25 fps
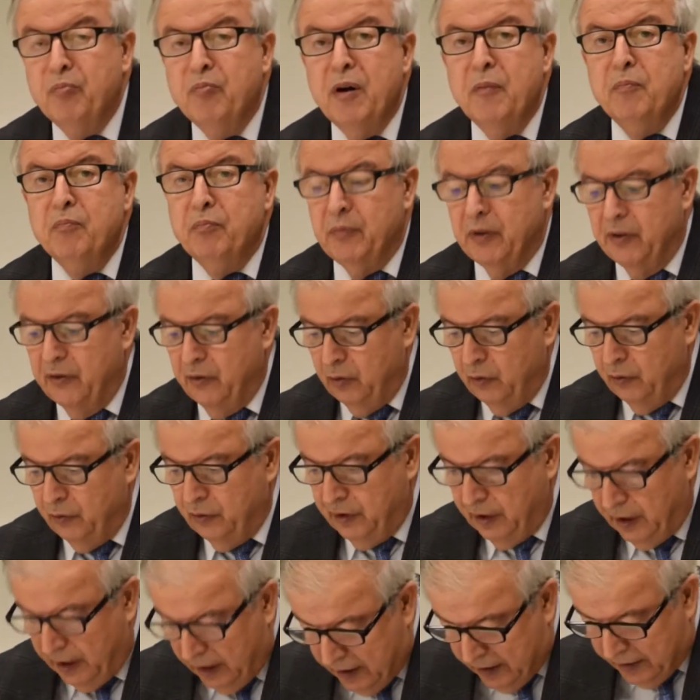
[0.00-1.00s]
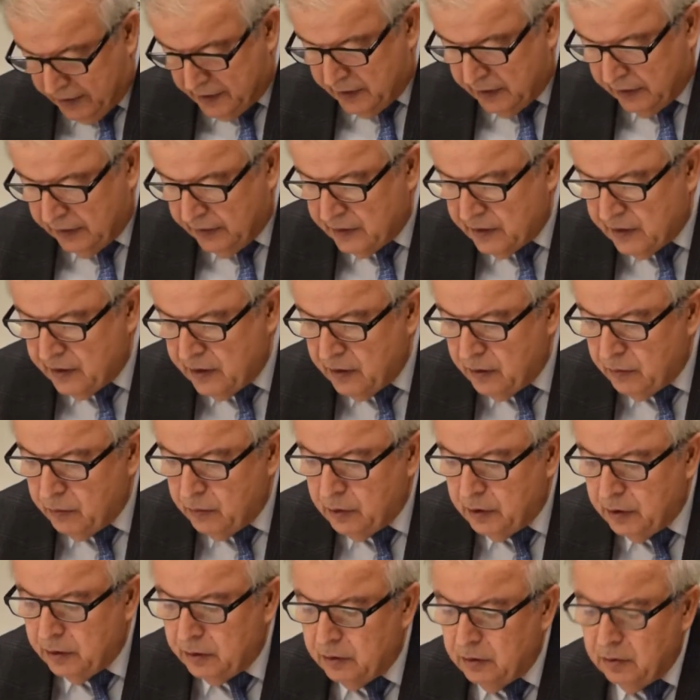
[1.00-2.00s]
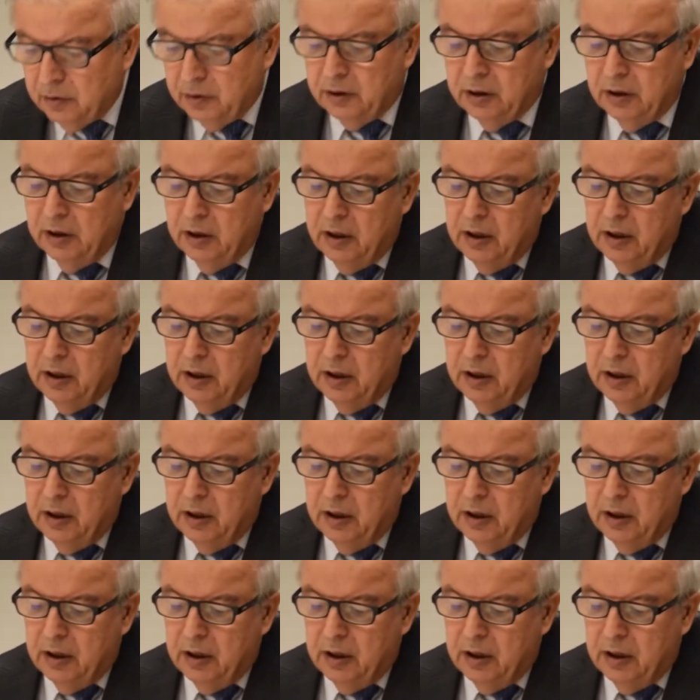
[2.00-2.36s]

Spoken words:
members of Zoroastrians in the world,